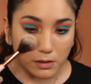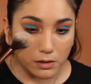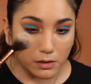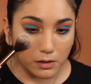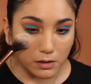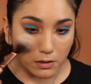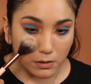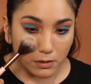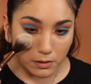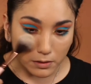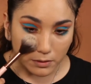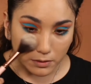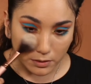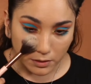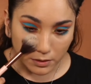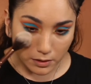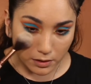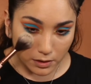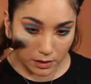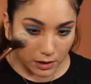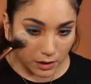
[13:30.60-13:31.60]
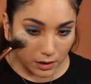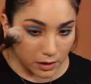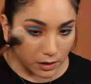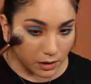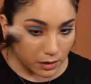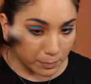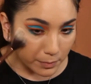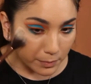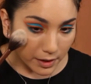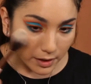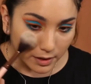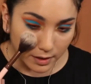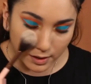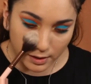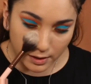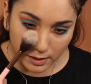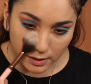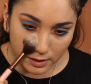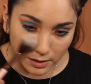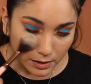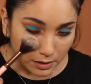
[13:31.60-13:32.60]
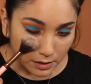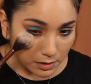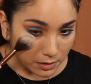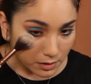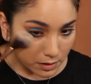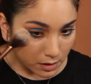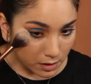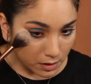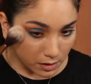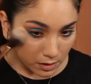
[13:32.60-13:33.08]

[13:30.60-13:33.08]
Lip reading: go underneath my eyes.